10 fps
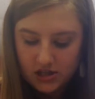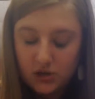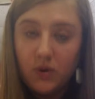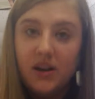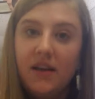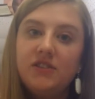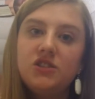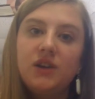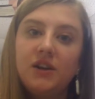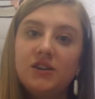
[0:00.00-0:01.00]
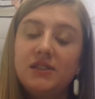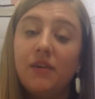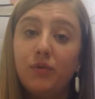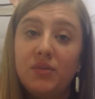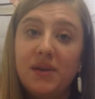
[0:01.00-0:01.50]
she wouldn't have to strain
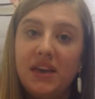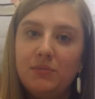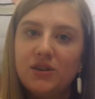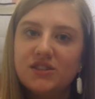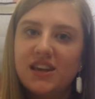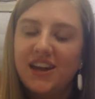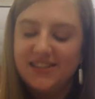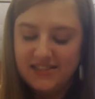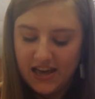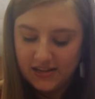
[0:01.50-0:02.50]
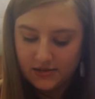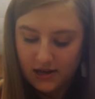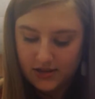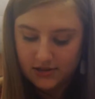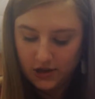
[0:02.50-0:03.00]
herself with making meals, like I said, so
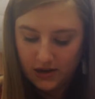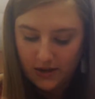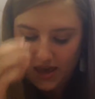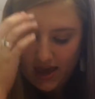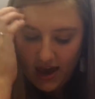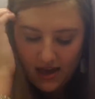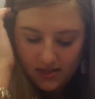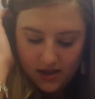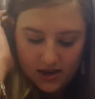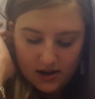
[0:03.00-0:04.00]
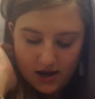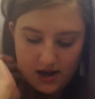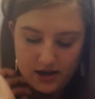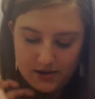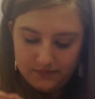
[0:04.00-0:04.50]
that's good. And then
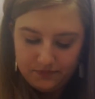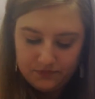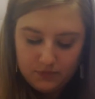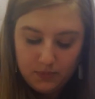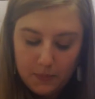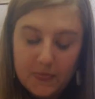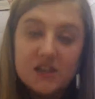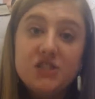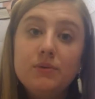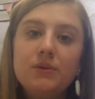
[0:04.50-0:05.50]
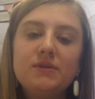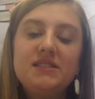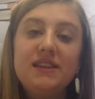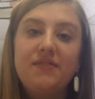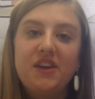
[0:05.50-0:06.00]
she would
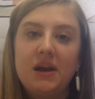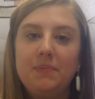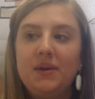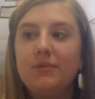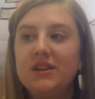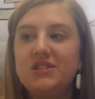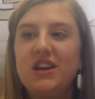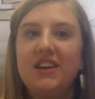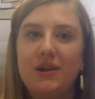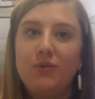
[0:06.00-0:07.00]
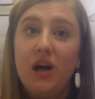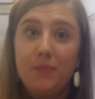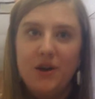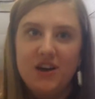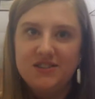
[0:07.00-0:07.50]
receive therapy, which, again, will
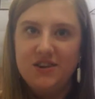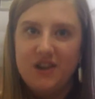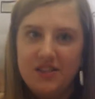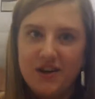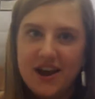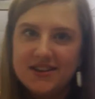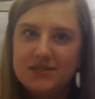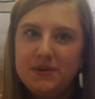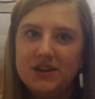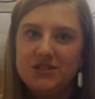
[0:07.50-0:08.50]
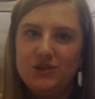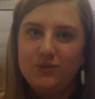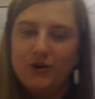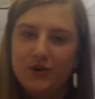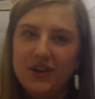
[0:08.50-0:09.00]
help her osteoarthritis because she
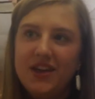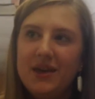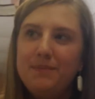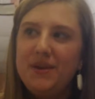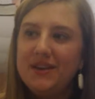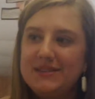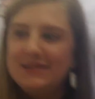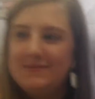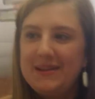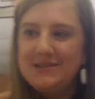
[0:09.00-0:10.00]
won't be as in